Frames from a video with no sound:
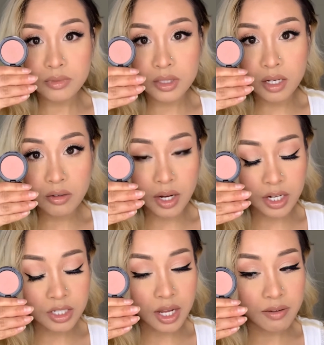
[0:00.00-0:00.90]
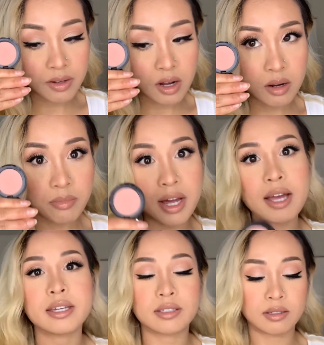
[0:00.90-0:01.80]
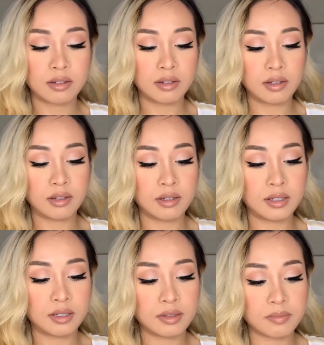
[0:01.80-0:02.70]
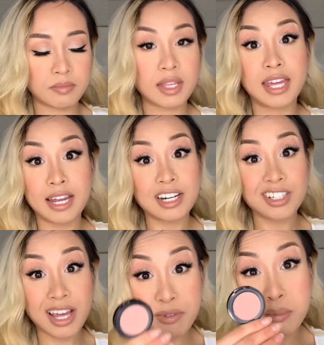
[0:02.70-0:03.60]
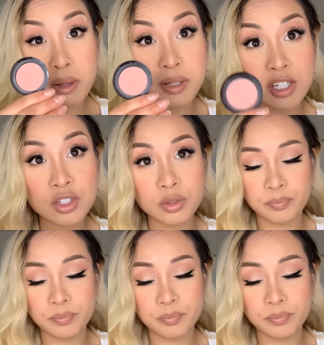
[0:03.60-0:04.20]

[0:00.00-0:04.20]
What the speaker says: So I actually have it on my eyes. And I actually have it on my blush too.